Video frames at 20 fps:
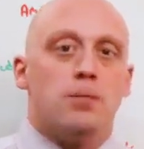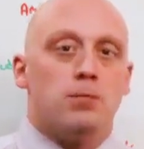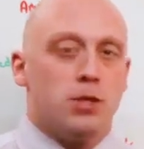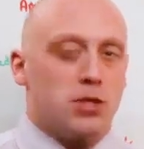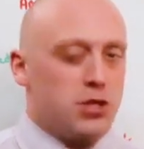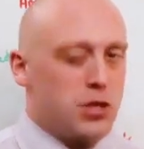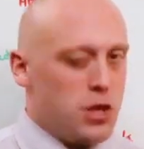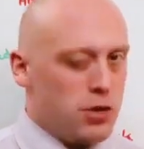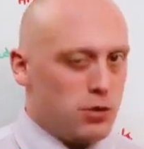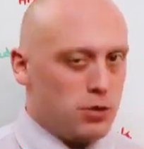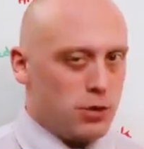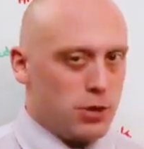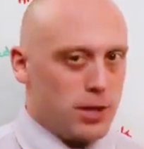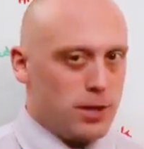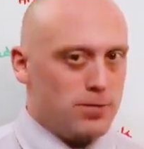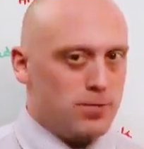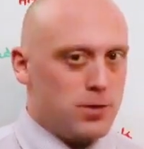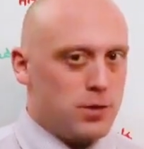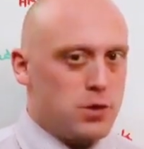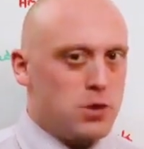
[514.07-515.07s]
But
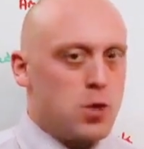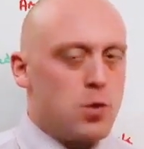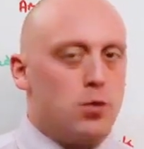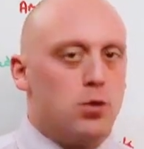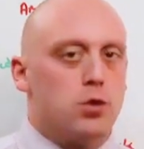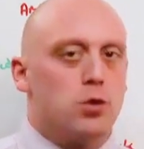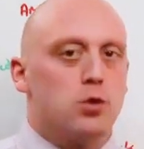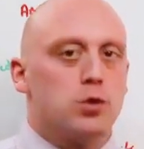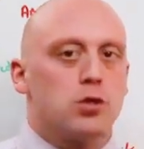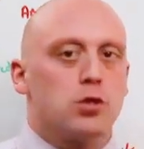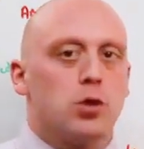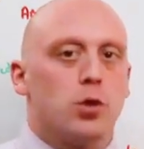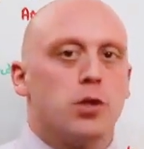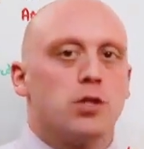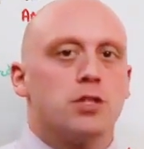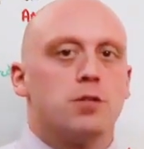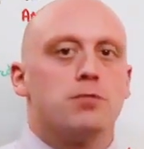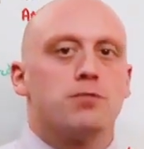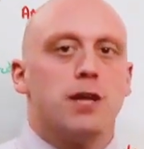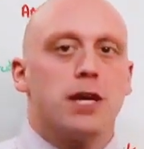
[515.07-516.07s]
generally, someone who is
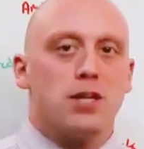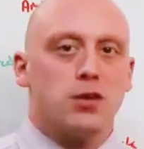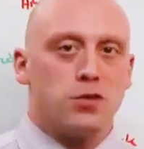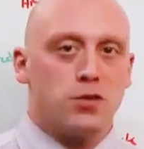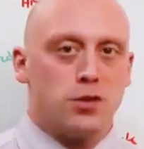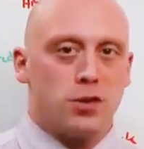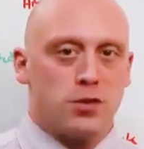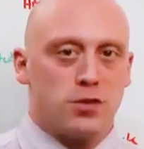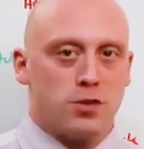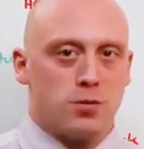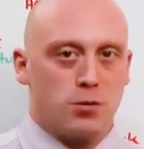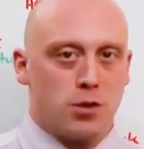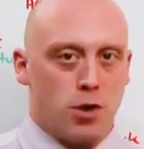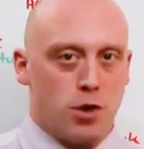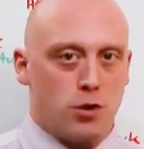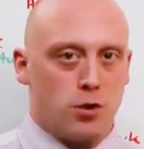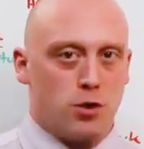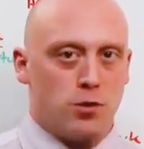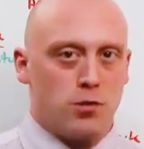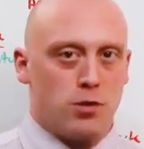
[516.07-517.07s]
going to benefit from
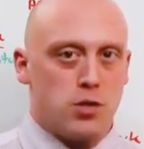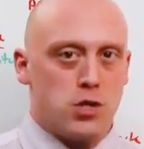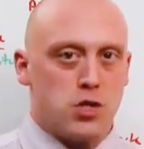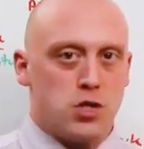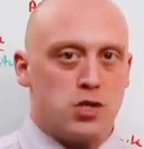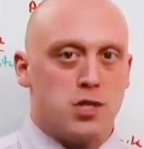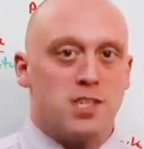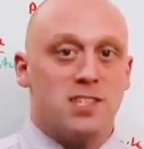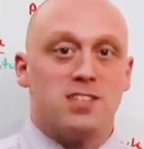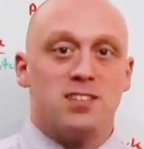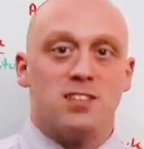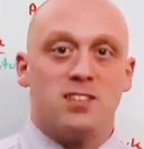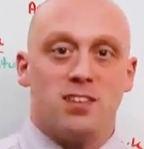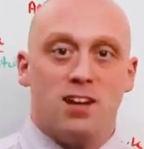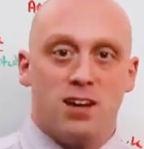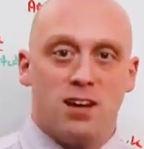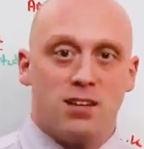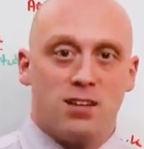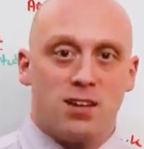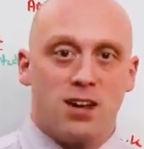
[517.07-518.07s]
cardioversion is
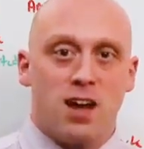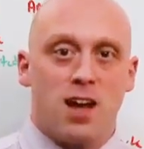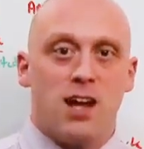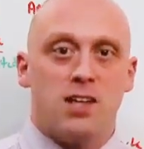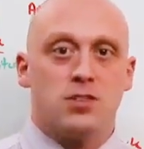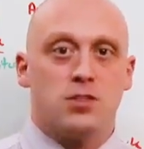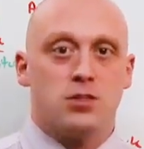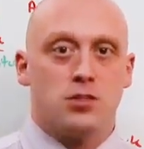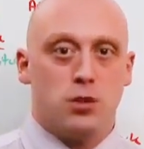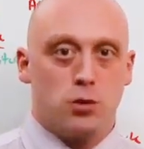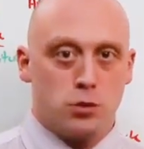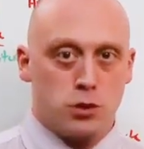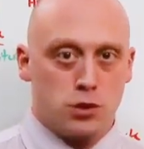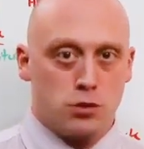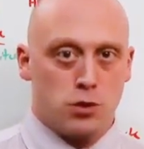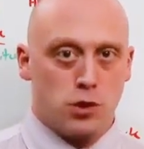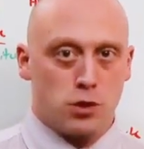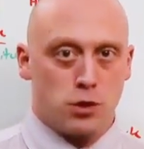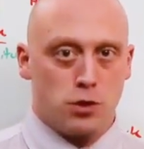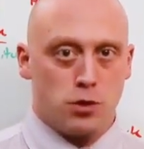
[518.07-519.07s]
young, has no
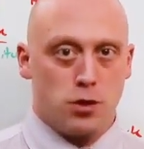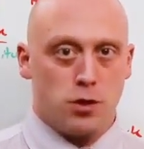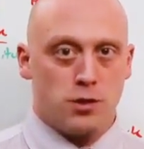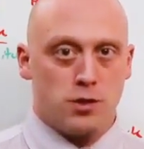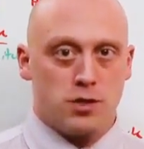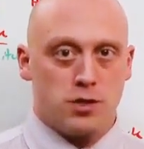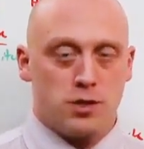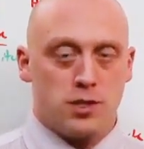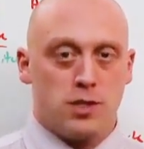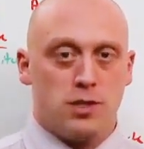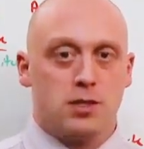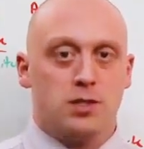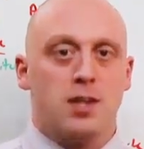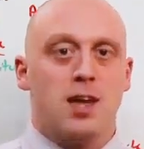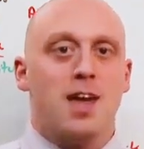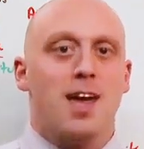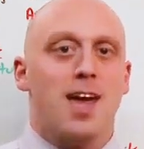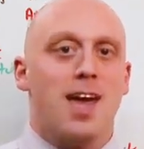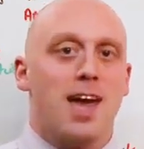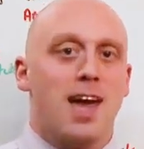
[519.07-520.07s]
structural heart disease,
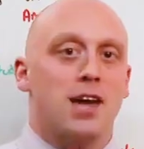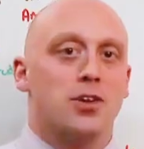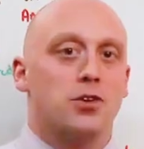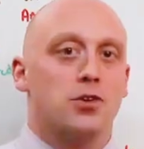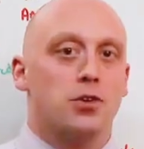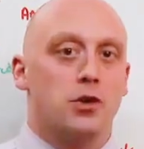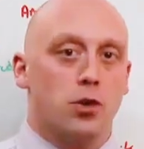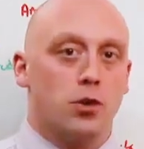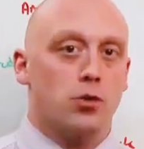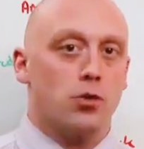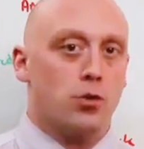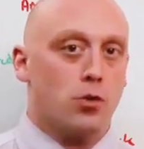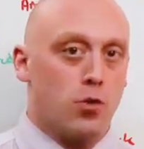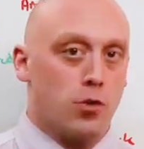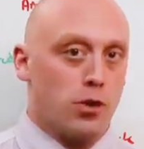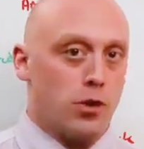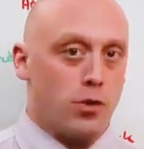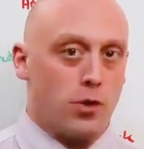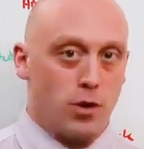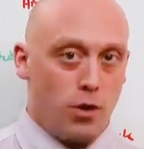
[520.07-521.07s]
and no
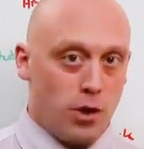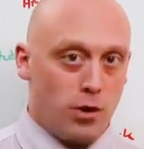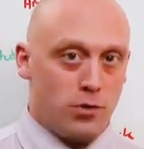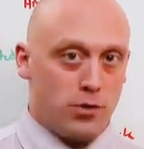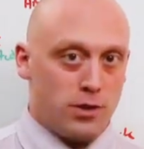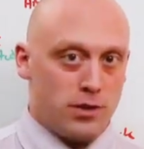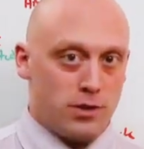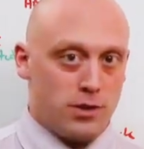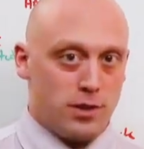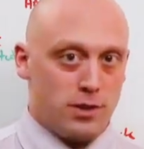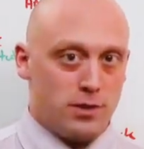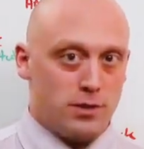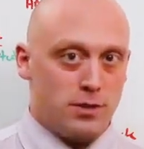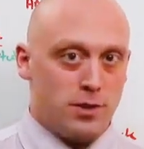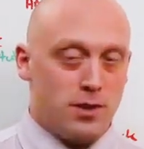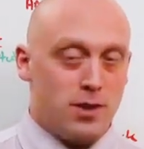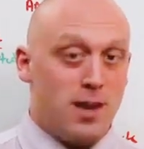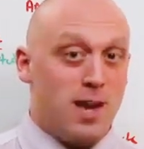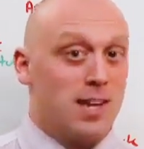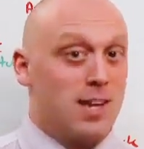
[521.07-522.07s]
coronary artery disease,
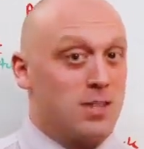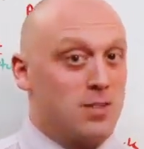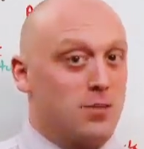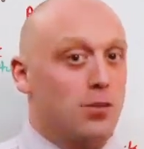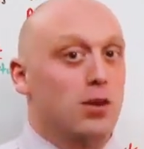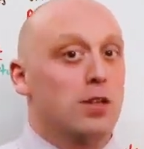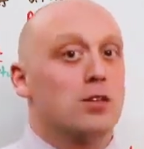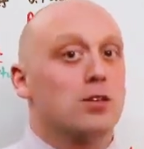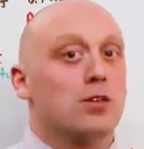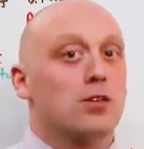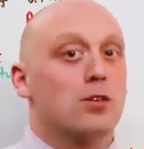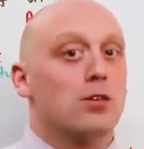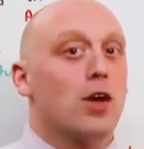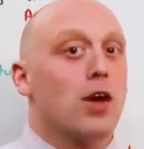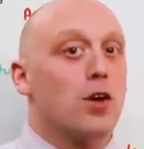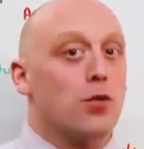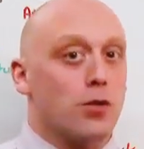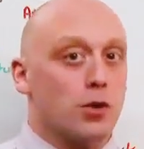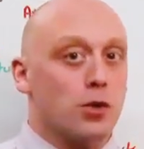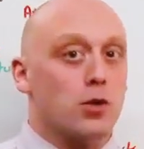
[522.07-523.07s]
and has very little
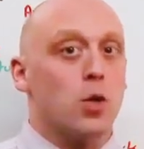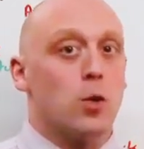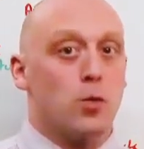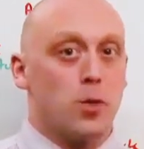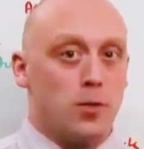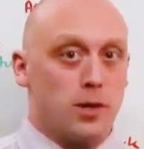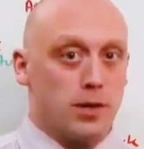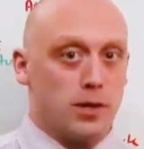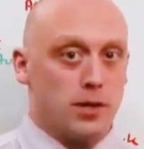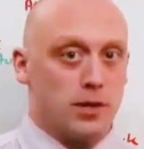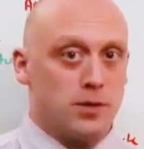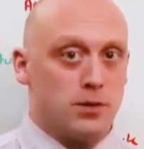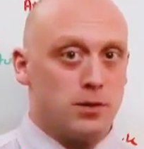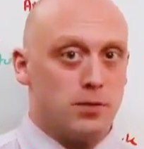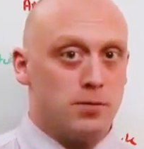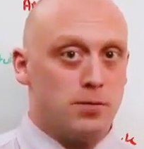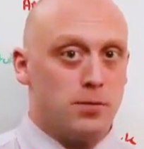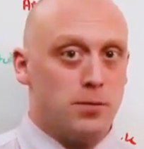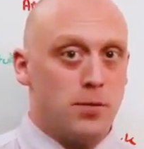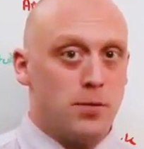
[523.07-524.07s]
other comorbidities.